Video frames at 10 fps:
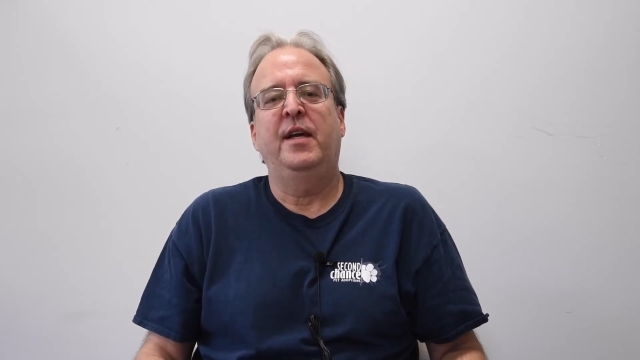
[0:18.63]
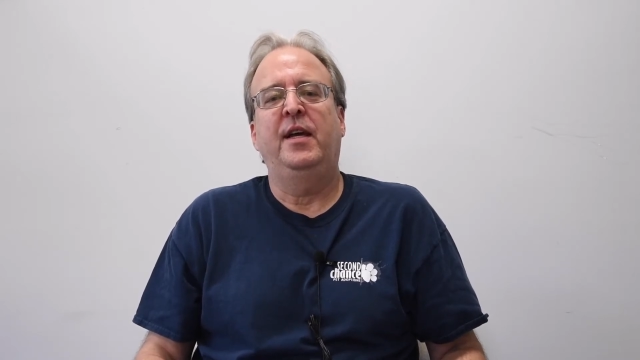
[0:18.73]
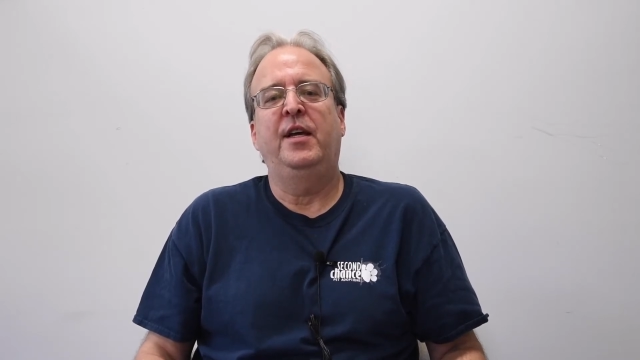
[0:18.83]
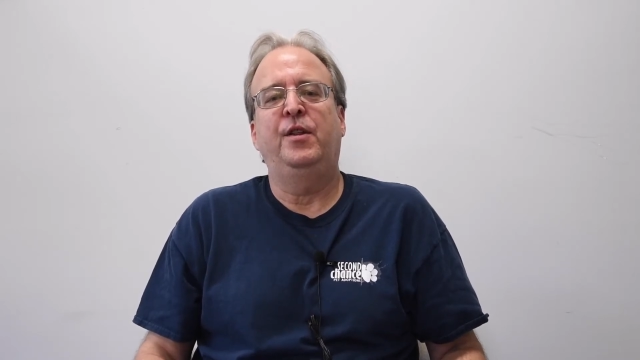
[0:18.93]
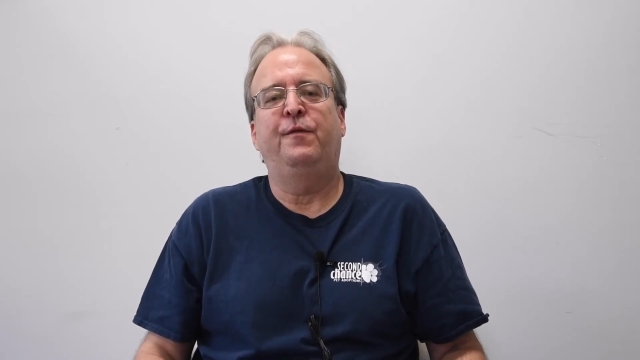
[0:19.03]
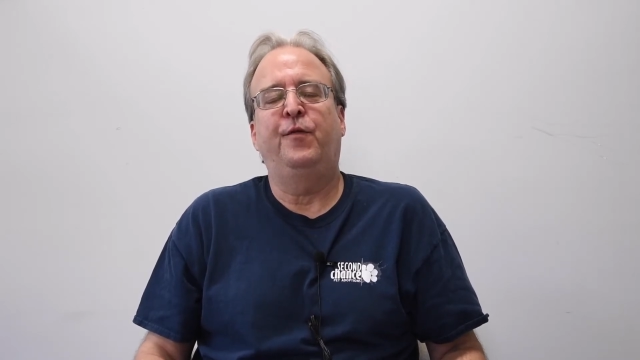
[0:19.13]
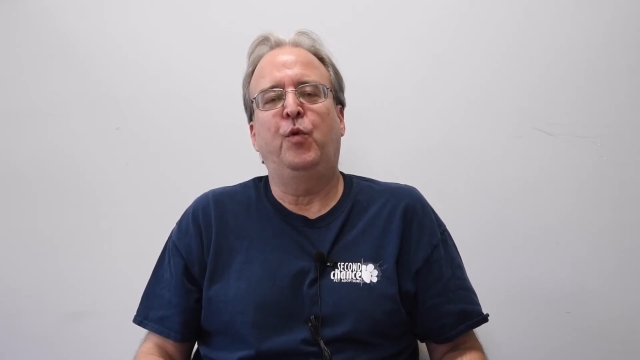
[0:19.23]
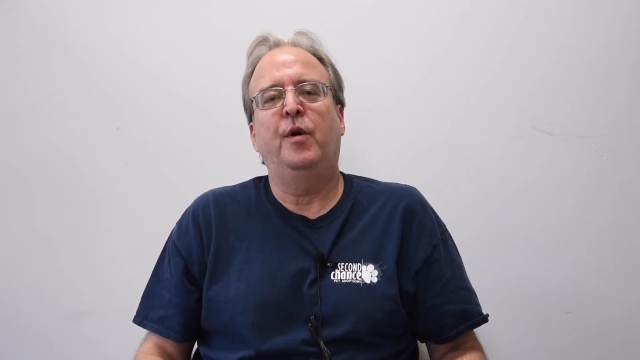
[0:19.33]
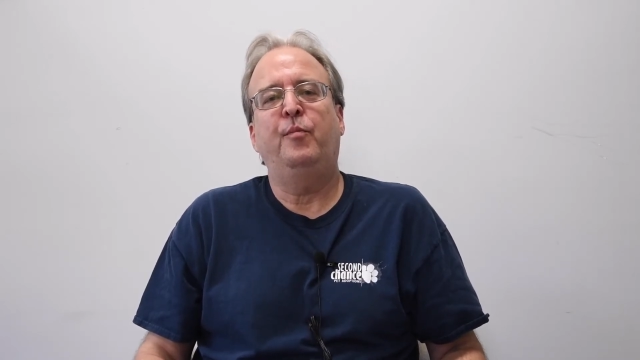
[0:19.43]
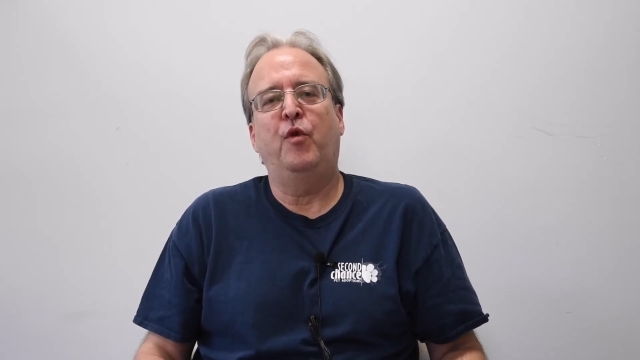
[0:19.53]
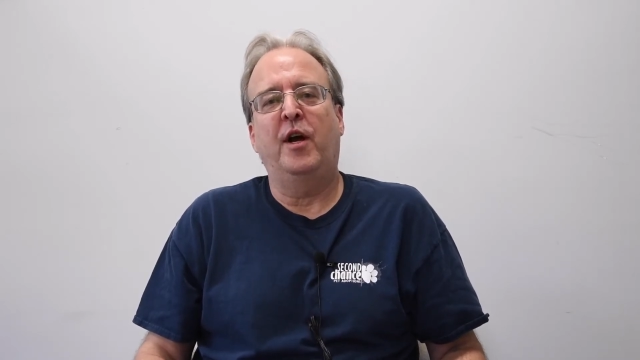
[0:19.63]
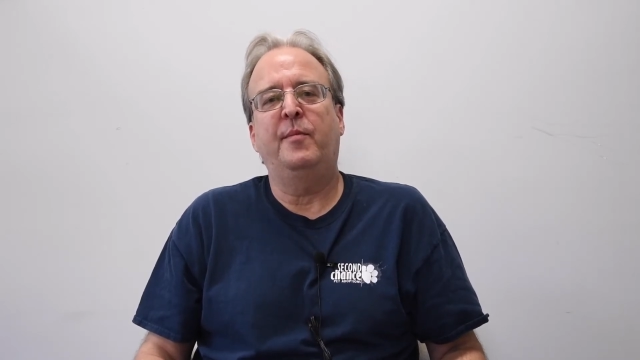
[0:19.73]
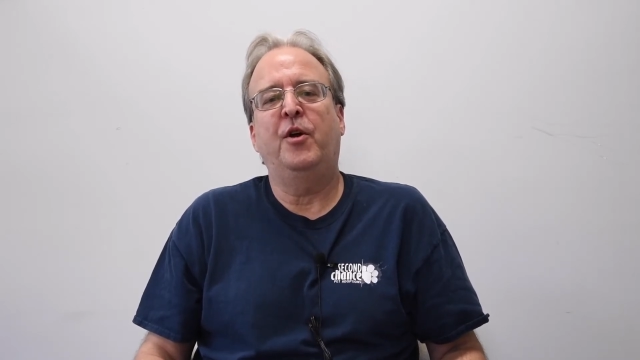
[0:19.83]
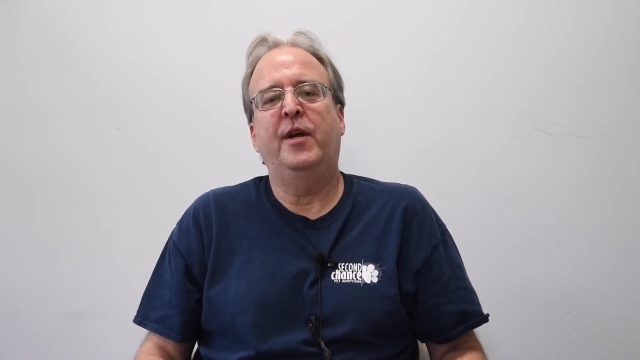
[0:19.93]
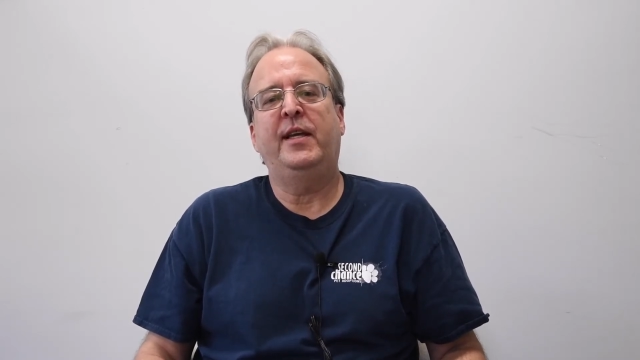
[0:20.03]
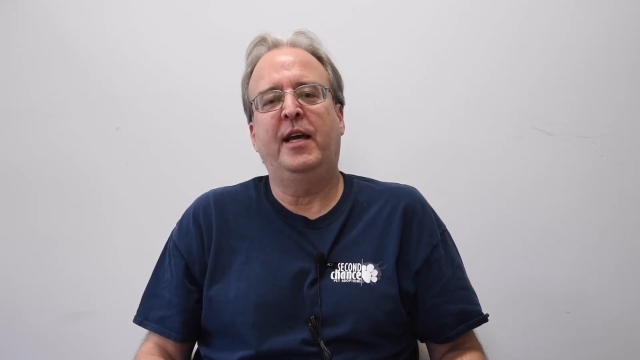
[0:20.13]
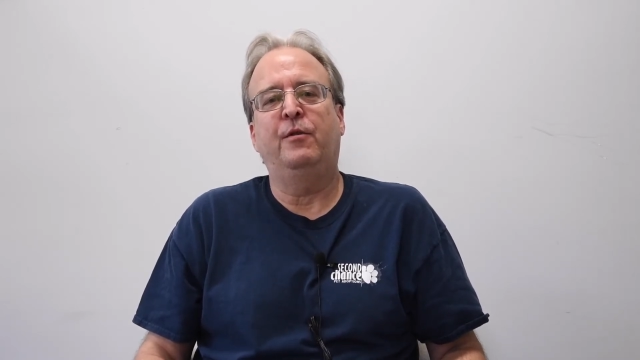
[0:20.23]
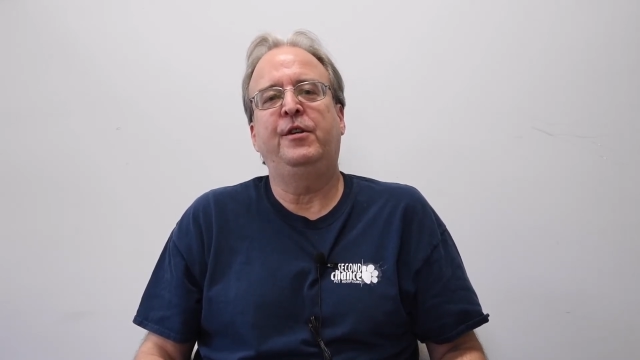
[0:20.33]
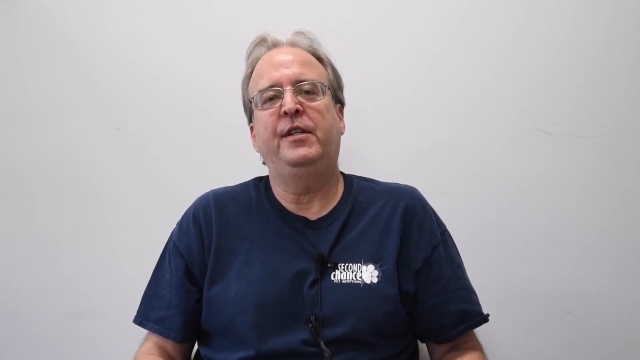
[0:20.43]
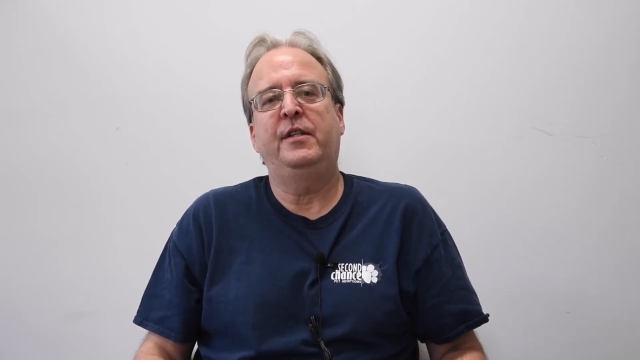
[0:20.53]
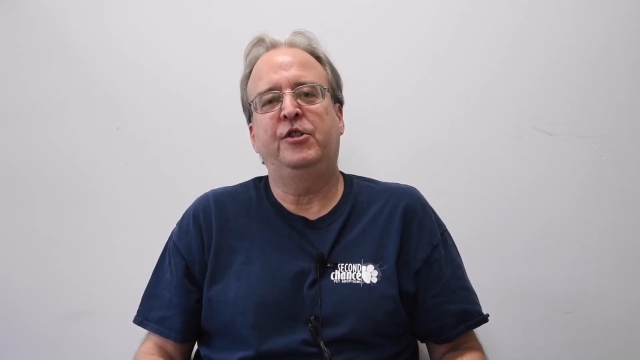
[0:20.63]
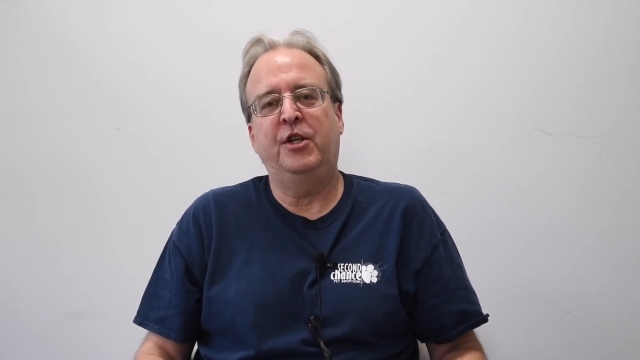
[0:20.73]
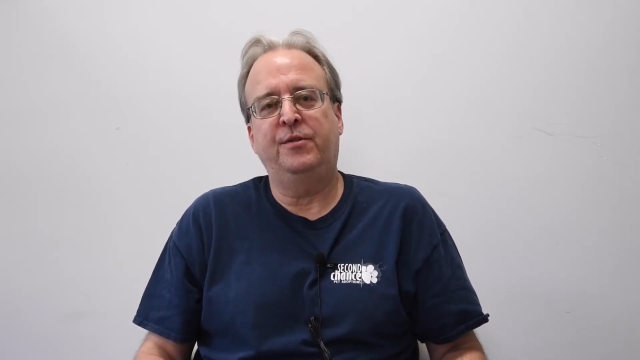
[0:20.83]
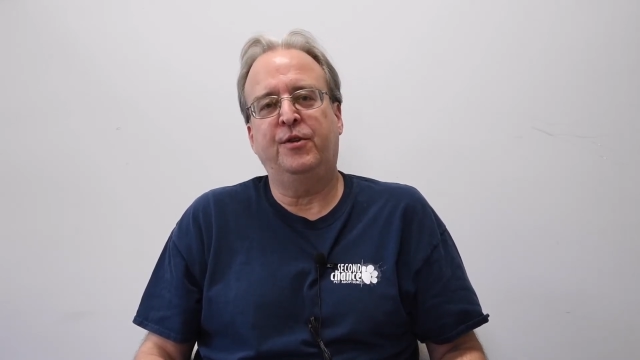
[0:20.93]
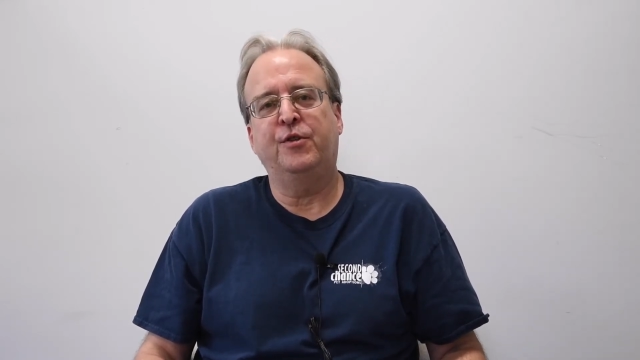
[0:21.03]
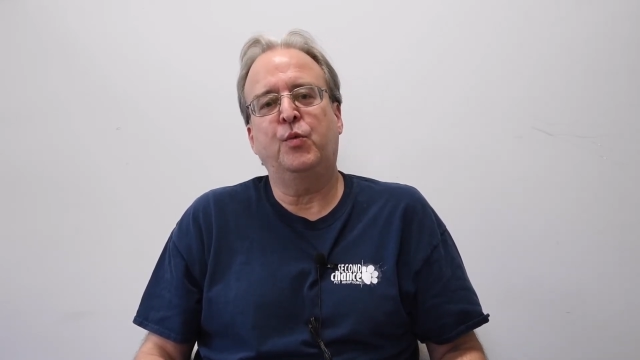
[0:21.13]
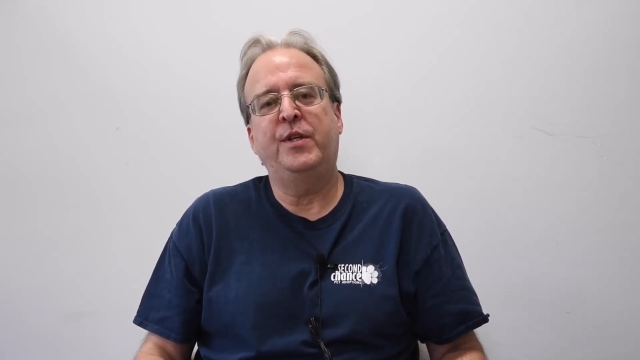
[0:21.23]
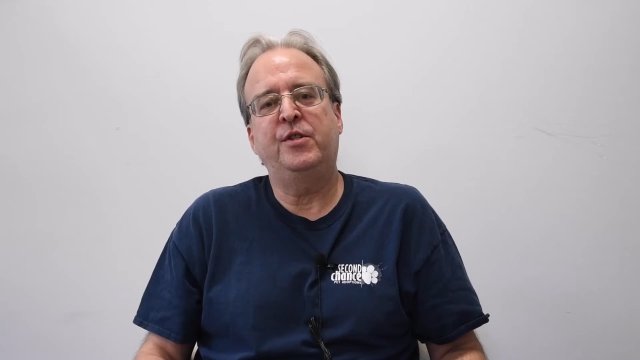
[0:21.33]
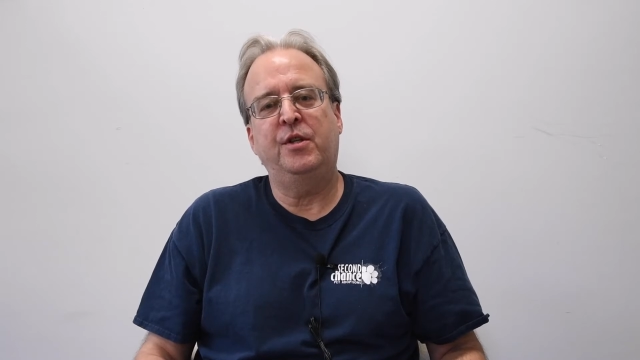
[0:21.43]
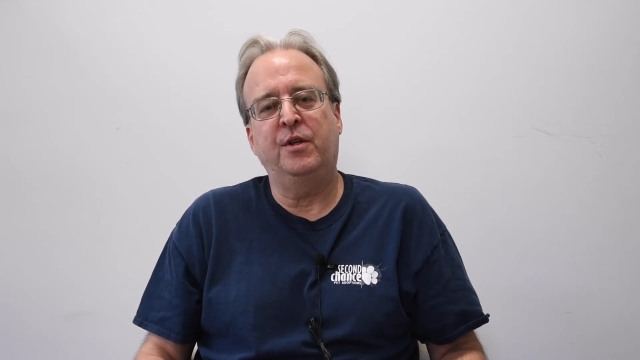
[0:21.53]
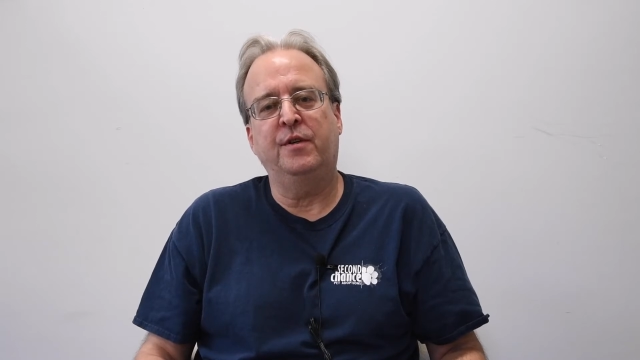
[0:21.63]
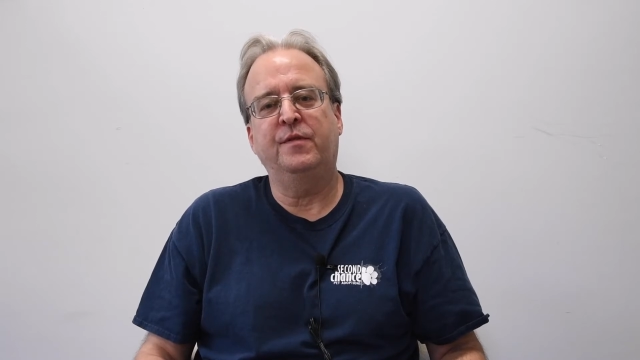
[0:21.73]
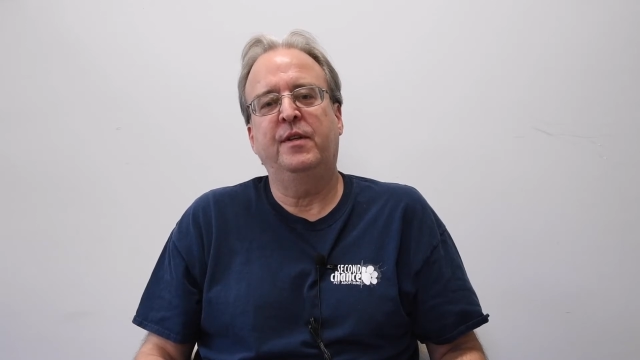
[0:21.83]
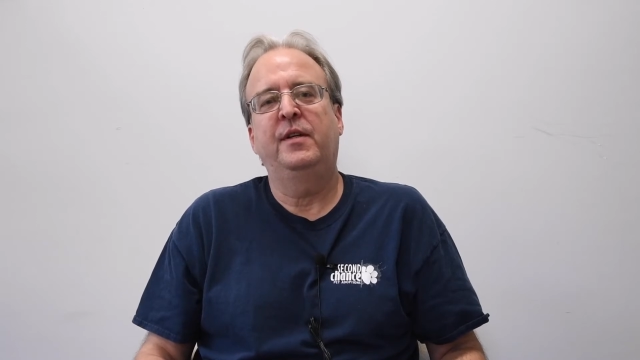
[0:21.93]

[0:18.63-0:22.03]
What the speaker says: in the four primary county shelters we serve.